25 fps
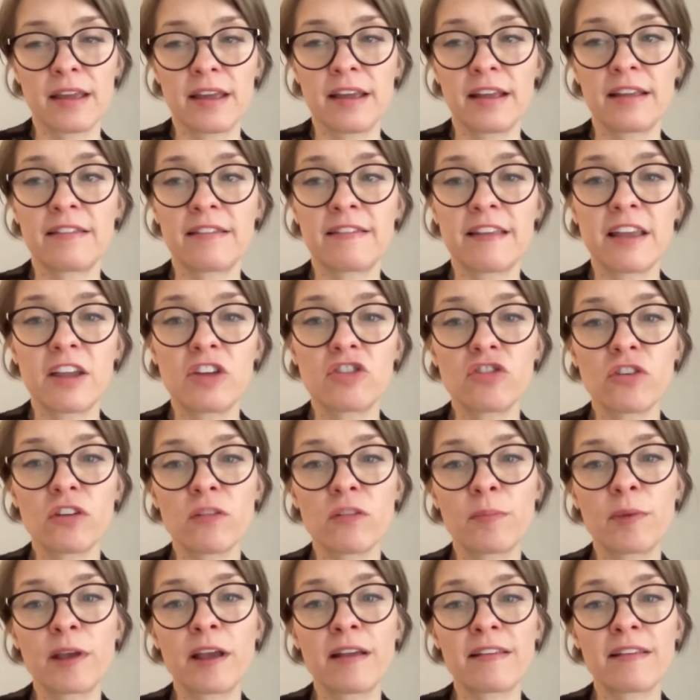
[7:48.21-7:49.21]
It's dangerous
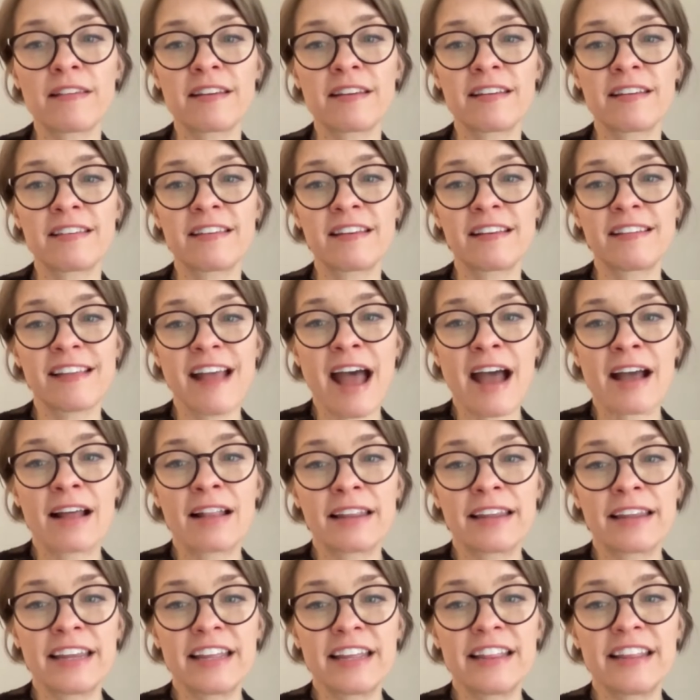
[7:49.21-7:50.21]
because it is
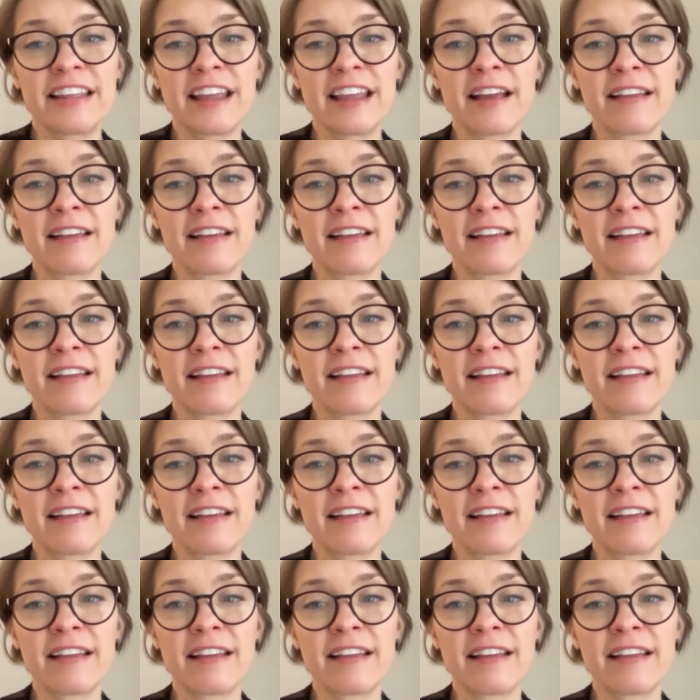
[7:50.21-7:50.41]
exactly in the